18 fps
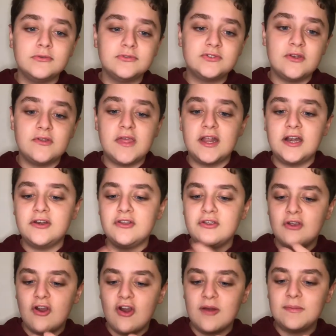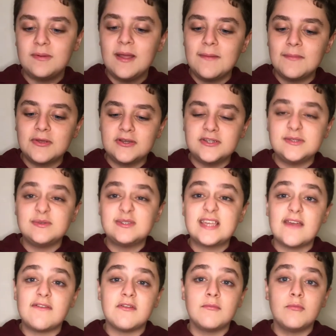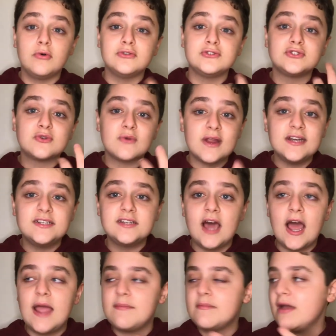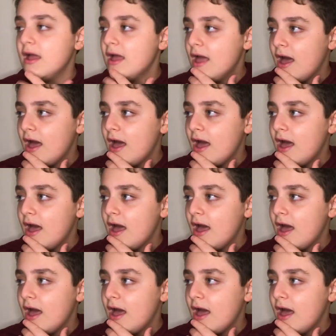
so than A New Hope, because he was given more screen time.